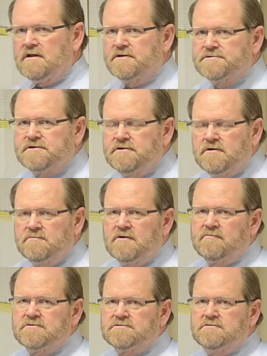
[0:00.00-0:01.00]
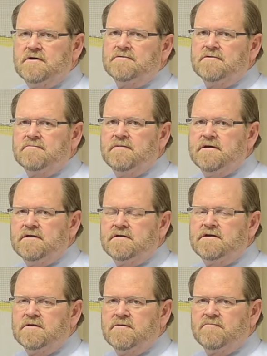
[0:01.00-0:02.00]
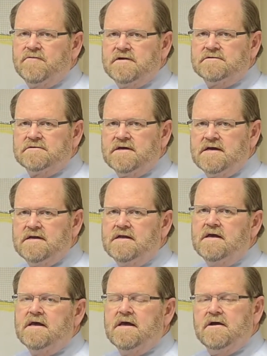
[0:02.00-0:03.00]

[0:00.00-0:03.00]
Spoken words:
well has cumed over 200 million cubic feet to date